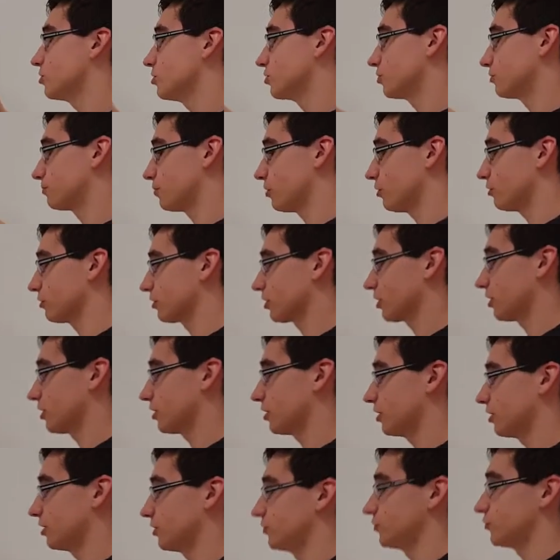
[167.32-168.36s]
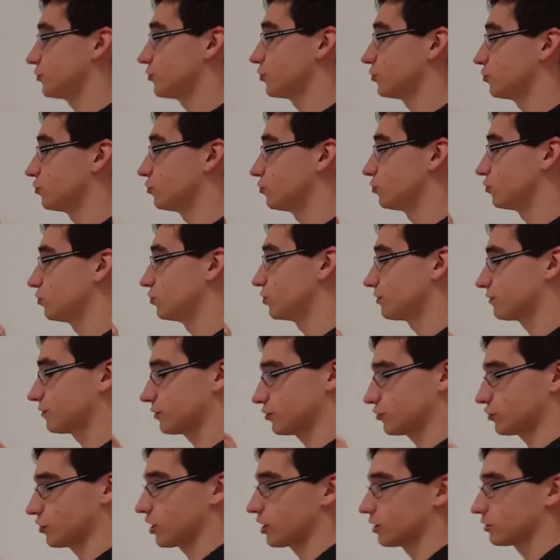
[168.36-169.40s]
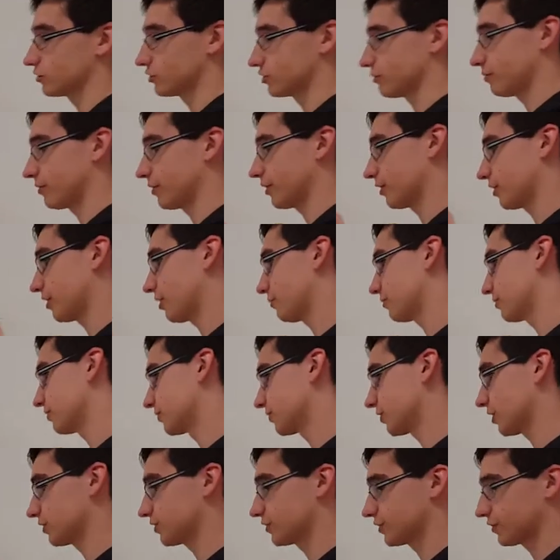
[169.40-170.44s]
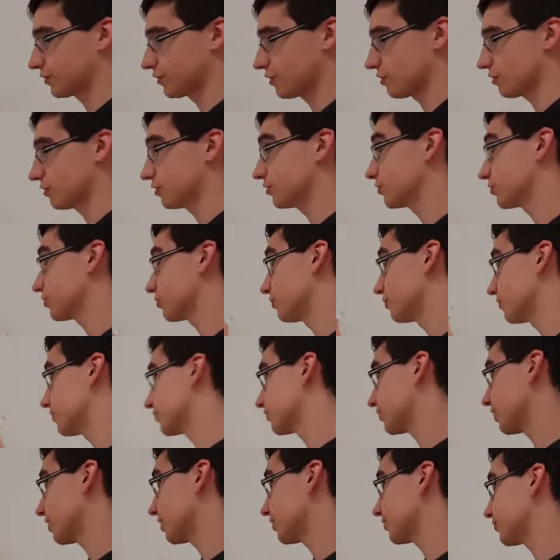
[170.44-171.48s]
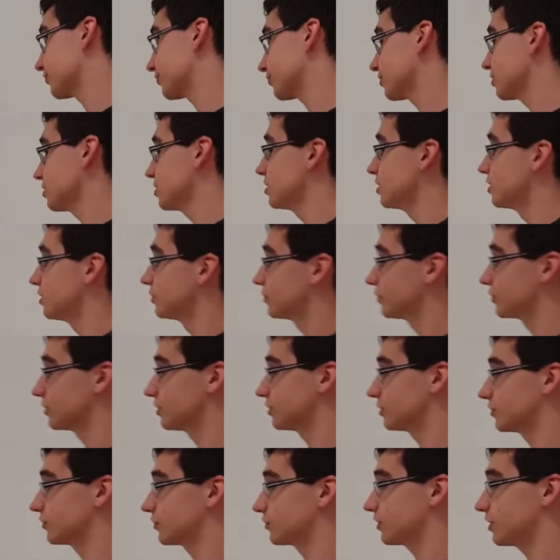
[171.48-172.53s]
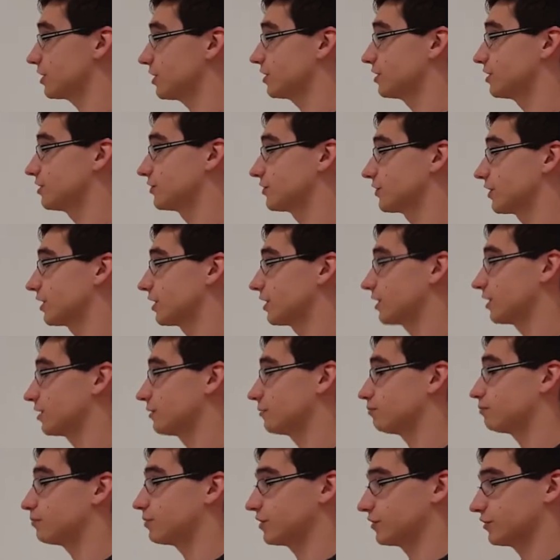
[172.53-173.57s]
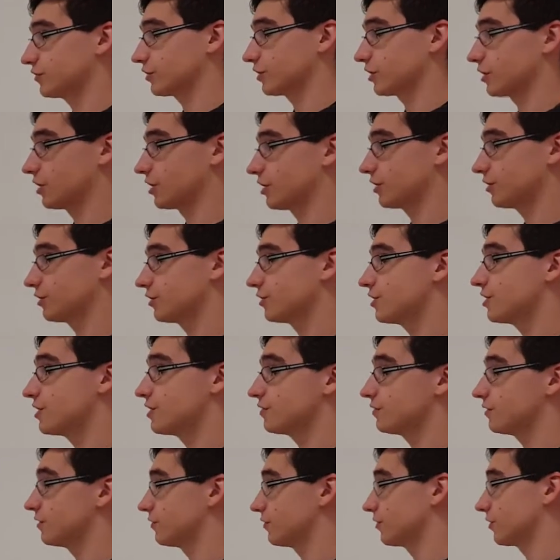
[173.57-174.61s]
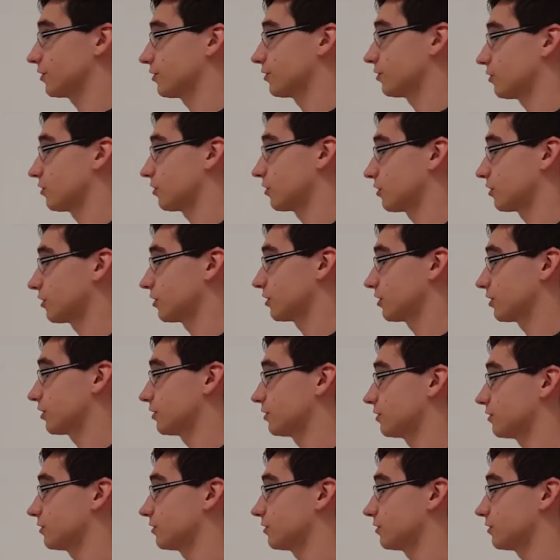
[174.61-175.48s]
your polygon into different triangles depending on how many sides there are. And so in this case, since it is a pentagon, then there are